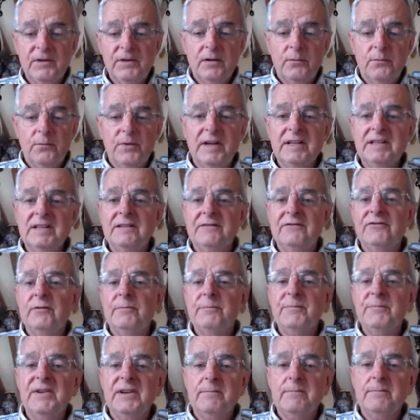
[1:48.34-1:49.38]
waiting for a
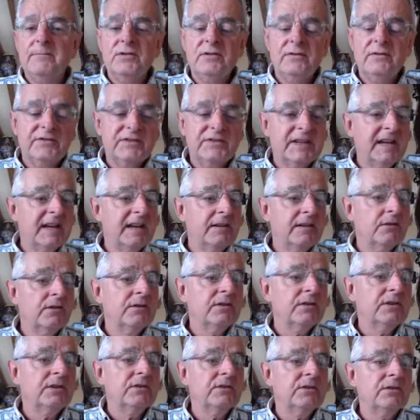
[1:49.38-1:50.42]
big move down on the
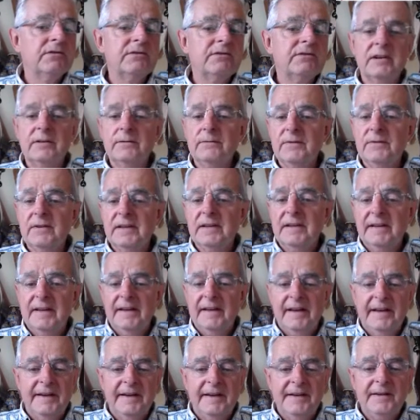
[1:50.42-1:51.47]
euro.
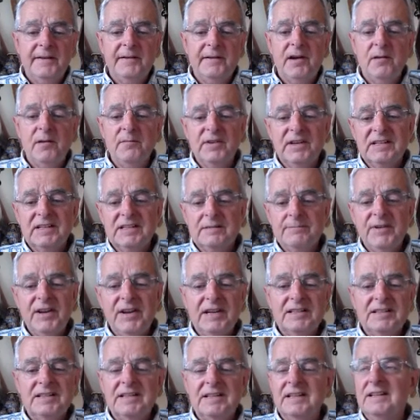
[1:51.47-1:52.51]
I'm
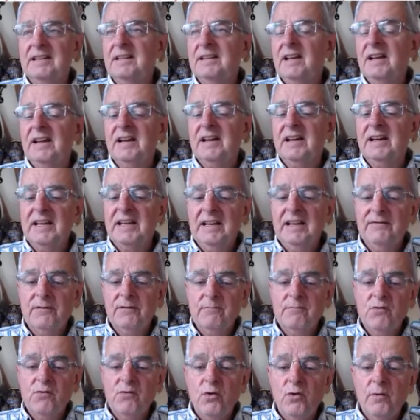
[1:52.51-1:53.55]
expecting even
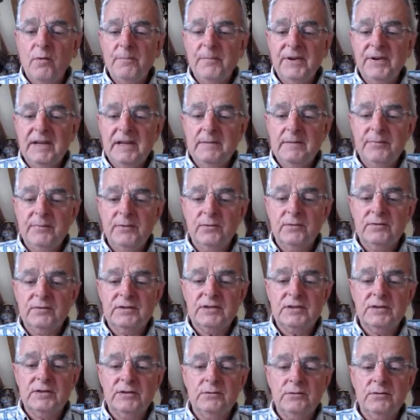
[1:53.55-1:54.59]
more people
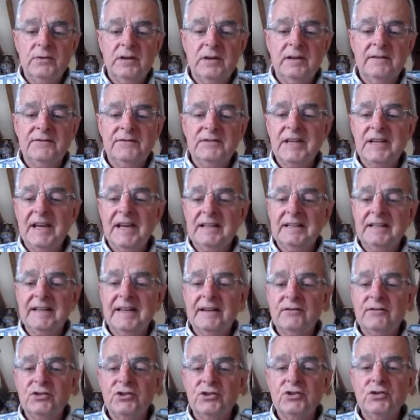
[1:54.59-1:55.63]
to have taken
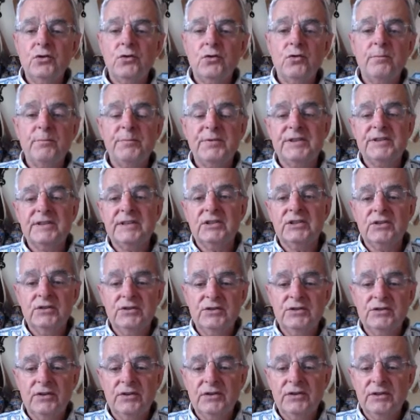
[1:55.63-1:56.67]
out short positions
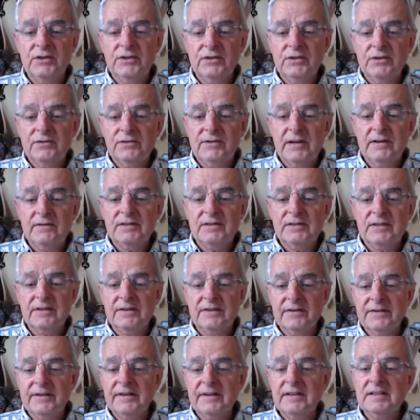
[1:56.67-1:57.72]
on the euro
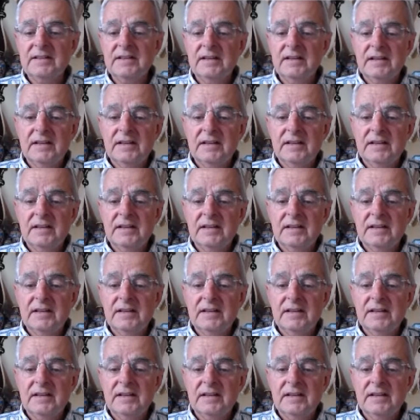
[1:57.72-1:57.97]
tonight.